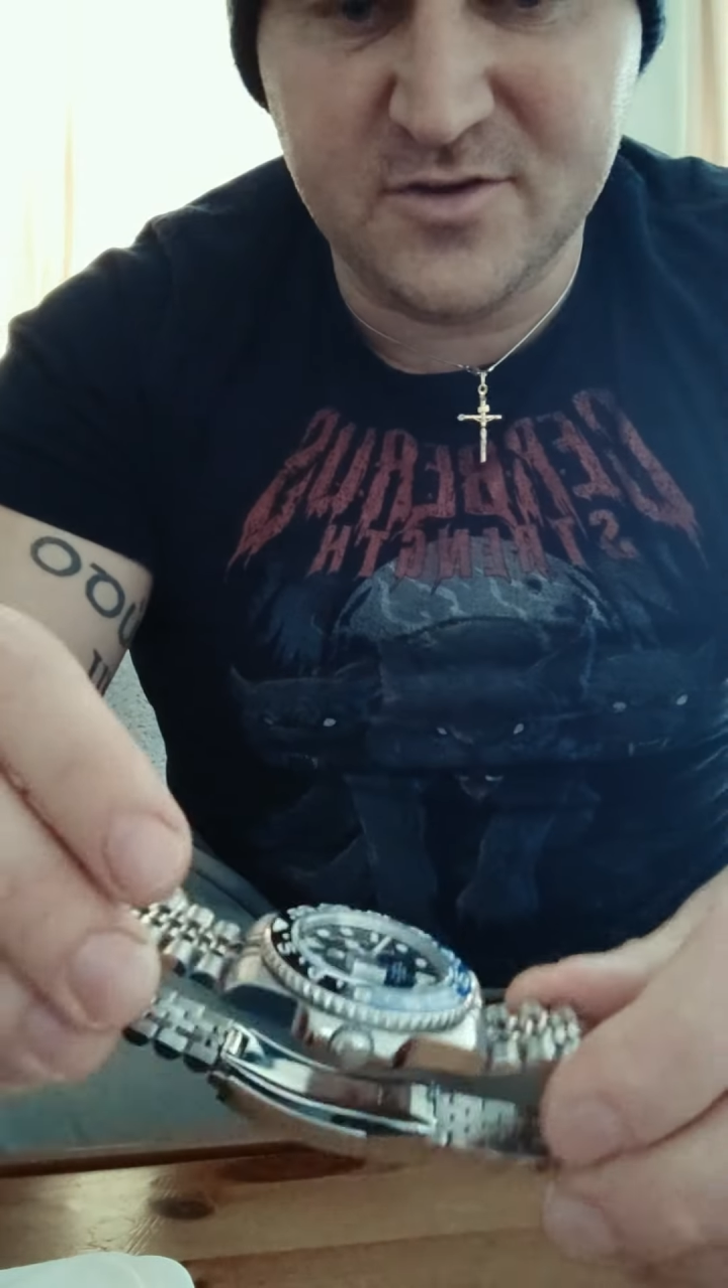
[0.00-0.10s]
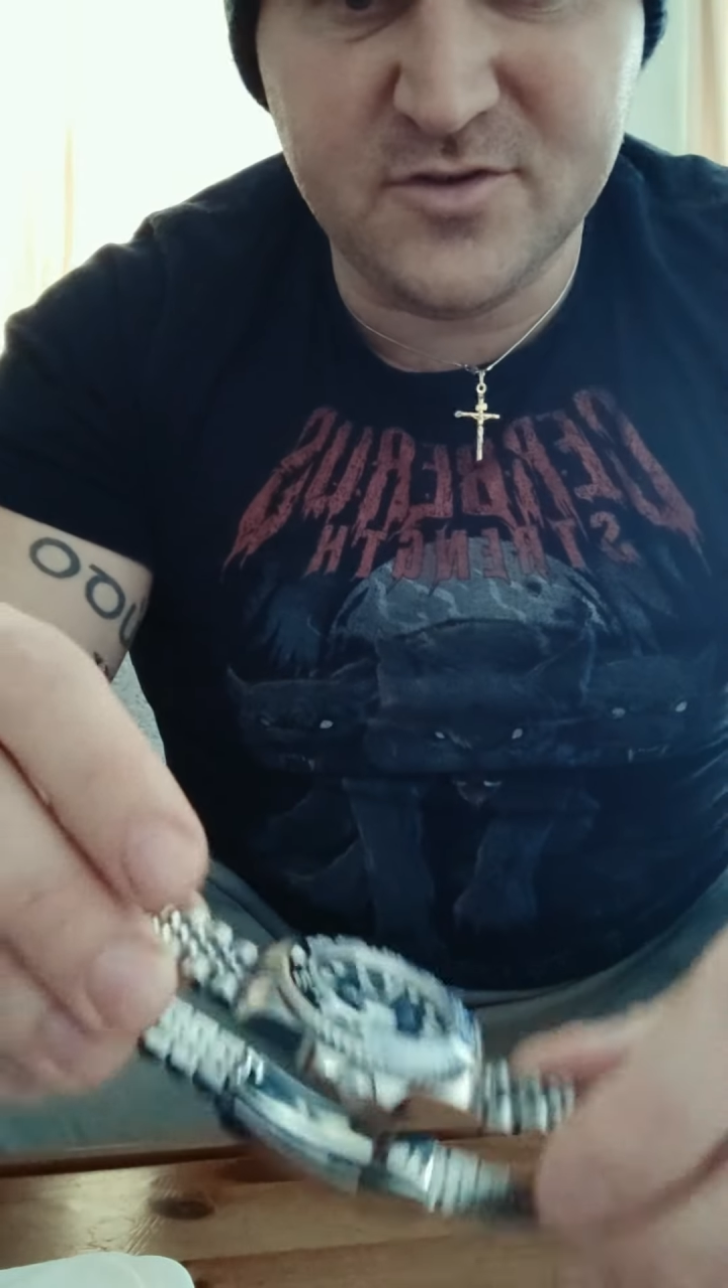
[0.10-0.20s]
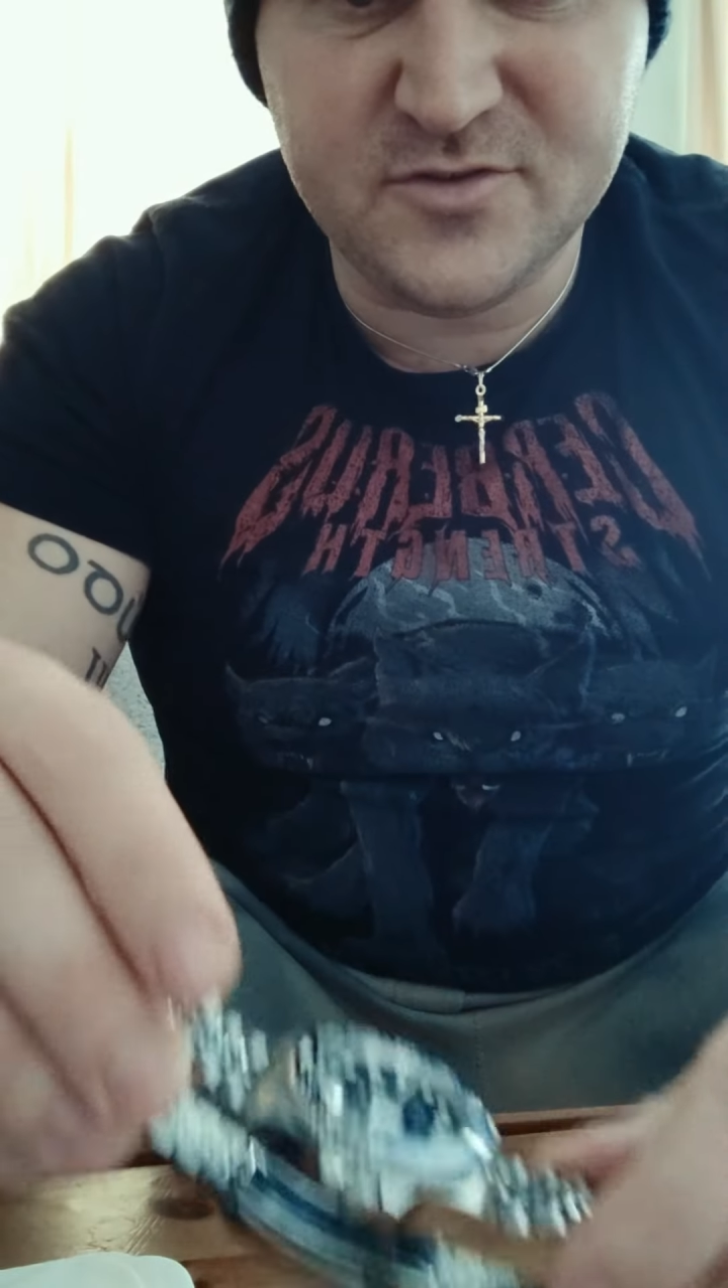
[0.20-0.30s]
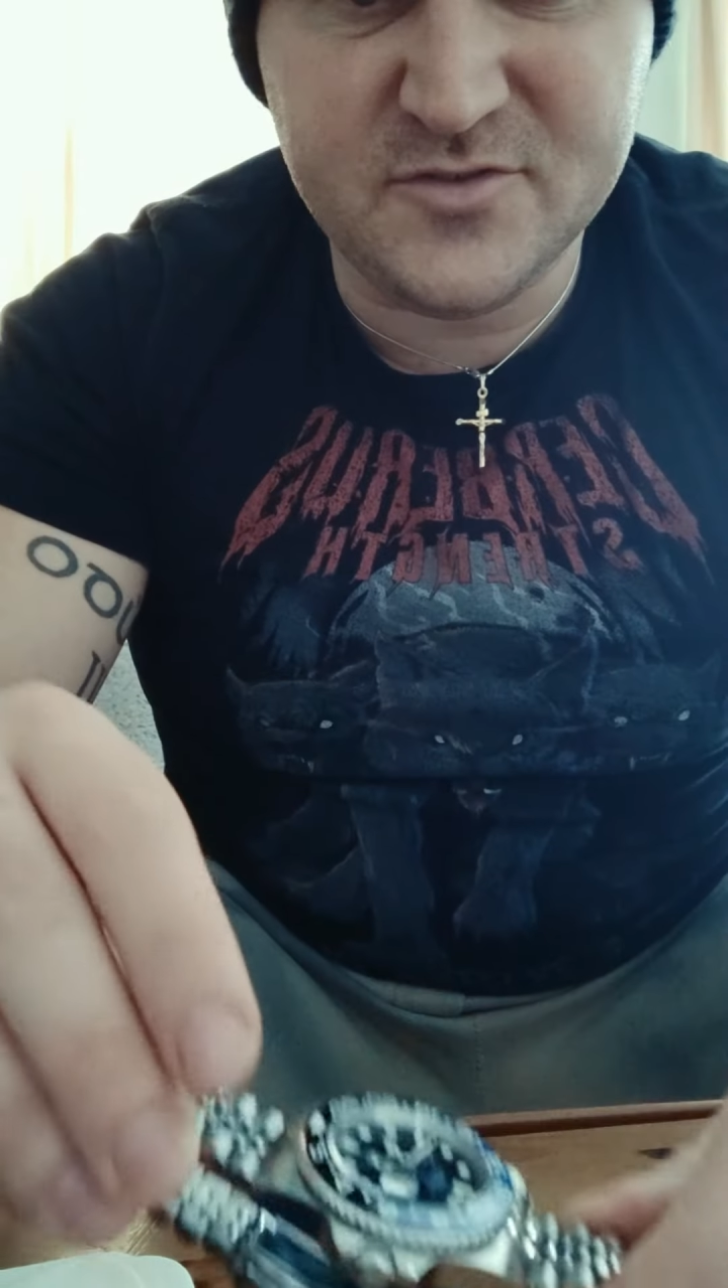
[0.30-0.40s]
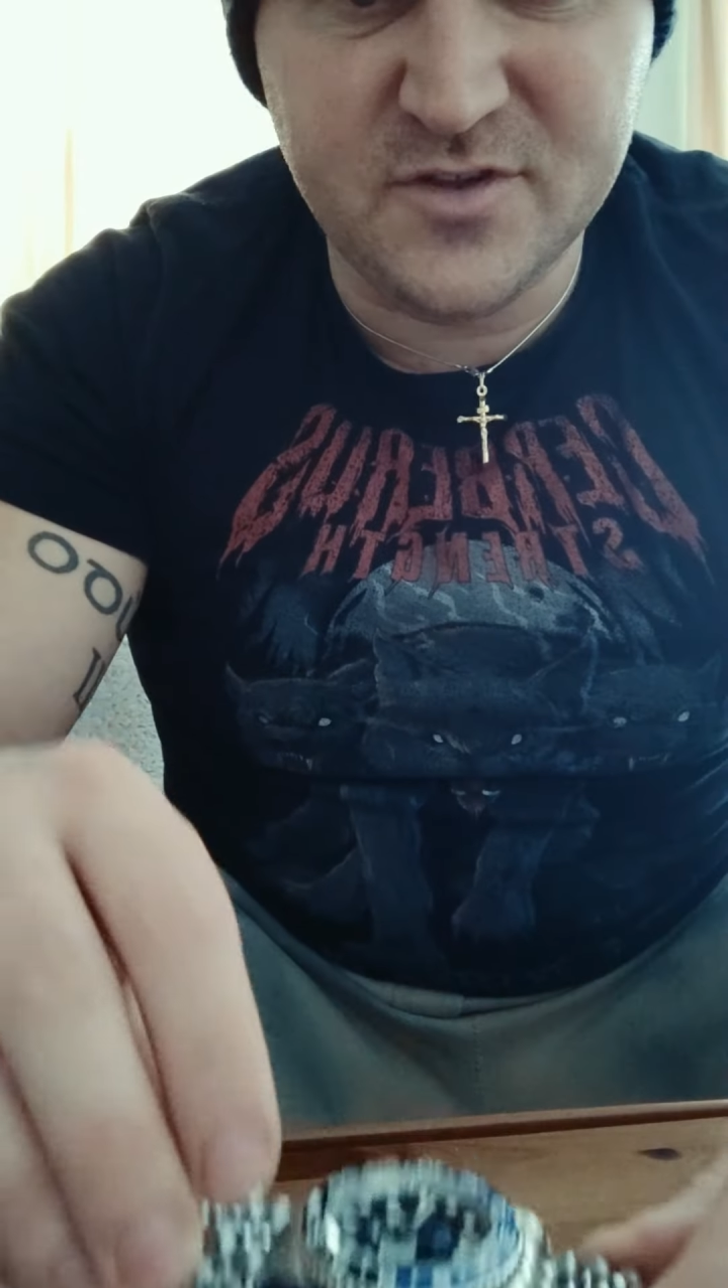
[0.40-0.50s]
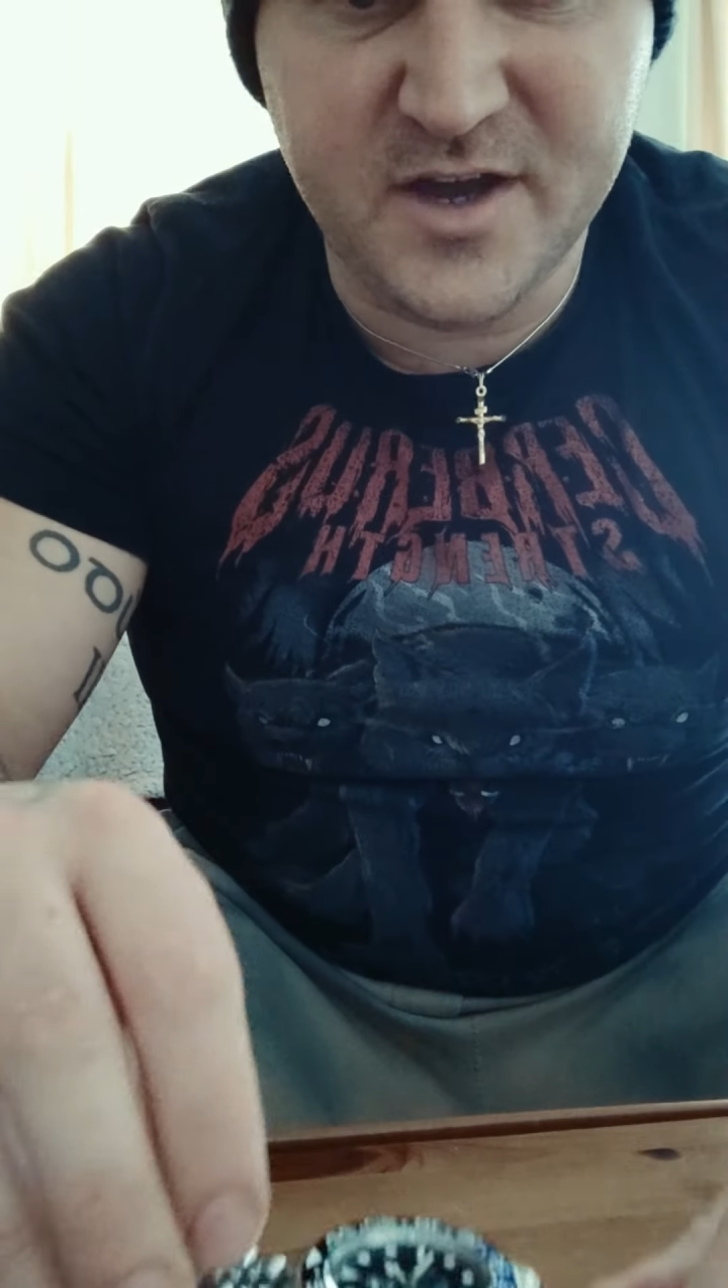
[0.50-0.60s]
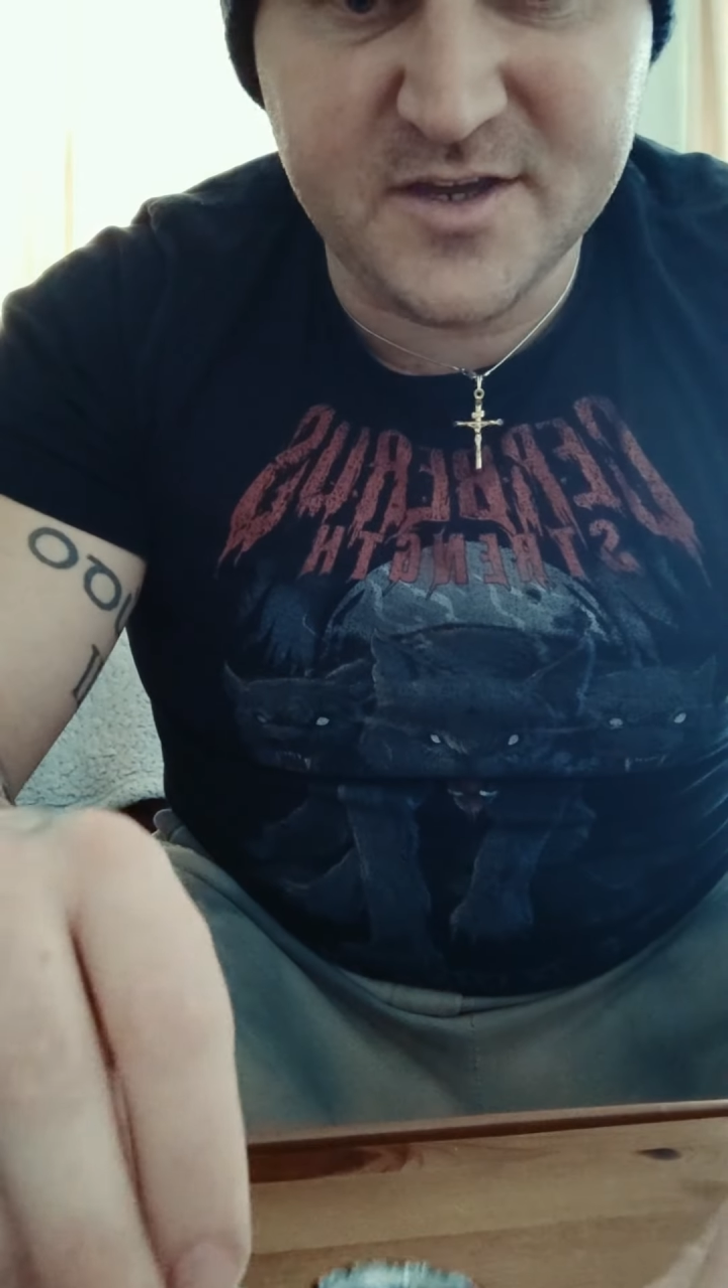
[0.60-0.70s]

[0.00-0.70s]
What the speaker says: It looks